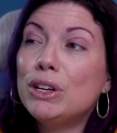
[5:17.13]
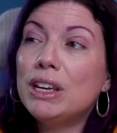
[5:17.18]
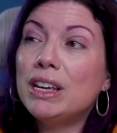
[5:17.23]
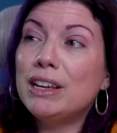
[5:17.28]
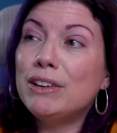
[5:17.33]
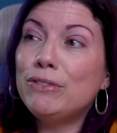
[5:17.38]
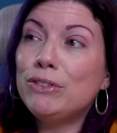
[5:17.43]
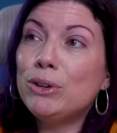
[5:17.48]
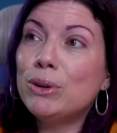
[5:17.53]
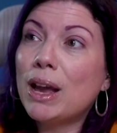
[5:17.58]

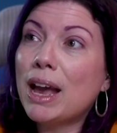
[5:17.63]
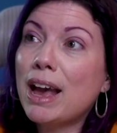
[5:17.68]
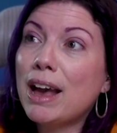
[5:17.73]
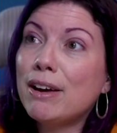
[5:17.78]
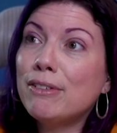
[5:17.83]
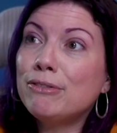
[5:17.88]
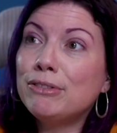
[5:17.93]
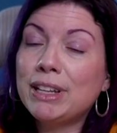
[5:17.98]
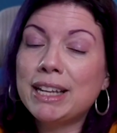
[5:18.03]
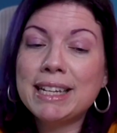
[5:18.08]
if you
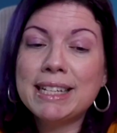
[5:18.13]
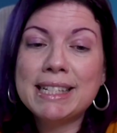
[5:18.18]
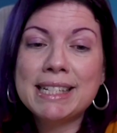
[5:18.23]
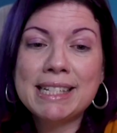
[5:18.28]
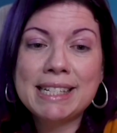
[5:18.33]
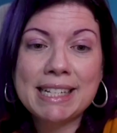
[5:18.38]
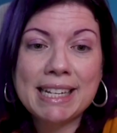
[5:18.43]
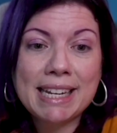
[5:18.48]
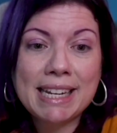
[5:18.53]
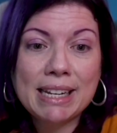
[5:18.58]
have, like,
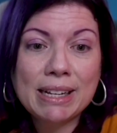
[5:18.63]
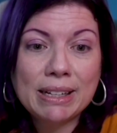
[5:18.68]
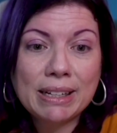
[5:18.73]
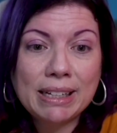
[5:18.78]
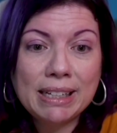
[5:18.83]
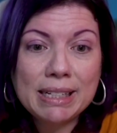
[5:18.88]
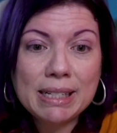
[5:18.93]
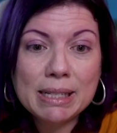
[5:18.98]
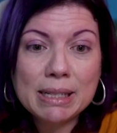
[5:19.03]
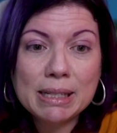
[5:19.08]

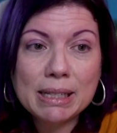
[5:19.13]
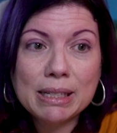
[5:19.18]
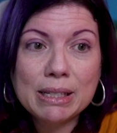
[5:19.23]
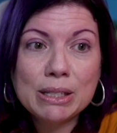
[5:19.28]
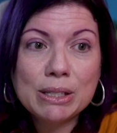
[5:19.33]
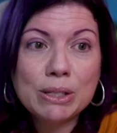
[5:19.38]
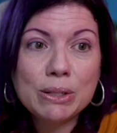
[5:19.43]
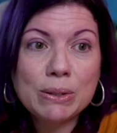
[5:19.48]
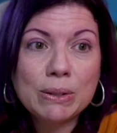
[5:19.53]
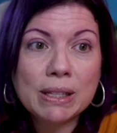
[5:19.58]

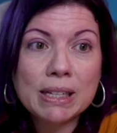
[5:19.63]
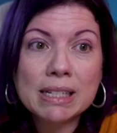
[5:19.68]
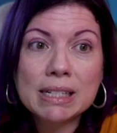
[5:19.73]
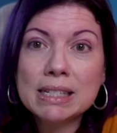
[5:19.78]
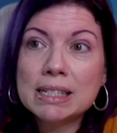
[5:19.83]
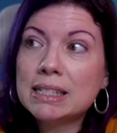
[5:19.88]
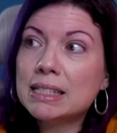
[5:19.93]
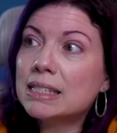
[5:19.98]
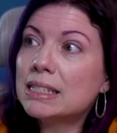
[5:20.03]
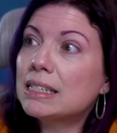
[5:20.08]
let's do
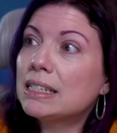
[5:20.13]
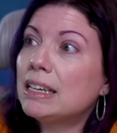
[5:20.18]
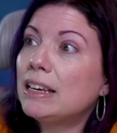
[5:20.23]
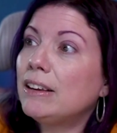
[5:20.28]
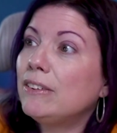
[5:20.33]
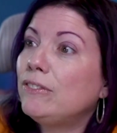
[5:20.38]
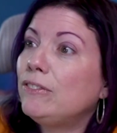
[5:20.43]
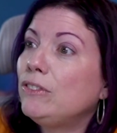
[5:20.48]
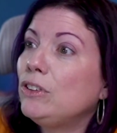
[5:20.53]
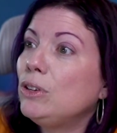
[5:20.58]
this.
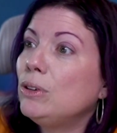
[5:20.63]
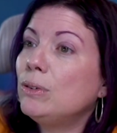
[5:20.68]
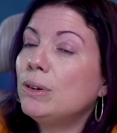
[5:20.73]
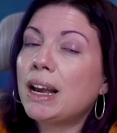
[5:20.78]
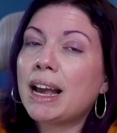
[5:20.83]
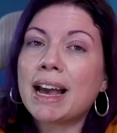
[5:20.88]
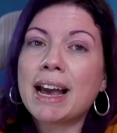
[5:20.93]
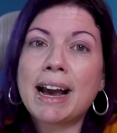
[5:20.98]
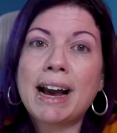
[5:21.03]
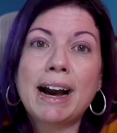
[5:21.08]

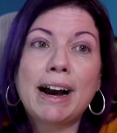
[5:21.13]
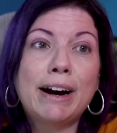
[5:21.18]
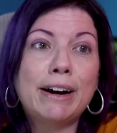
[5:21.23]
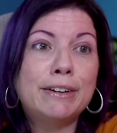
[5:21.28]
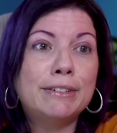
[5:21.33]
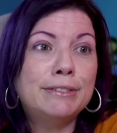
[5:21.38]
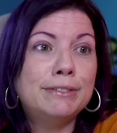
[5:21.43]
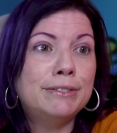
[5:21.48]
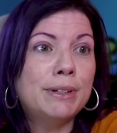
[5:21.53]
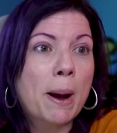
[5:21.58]

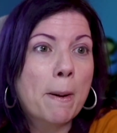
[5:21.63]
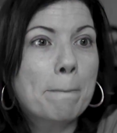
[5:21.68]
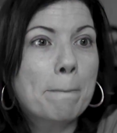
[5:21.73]
Let's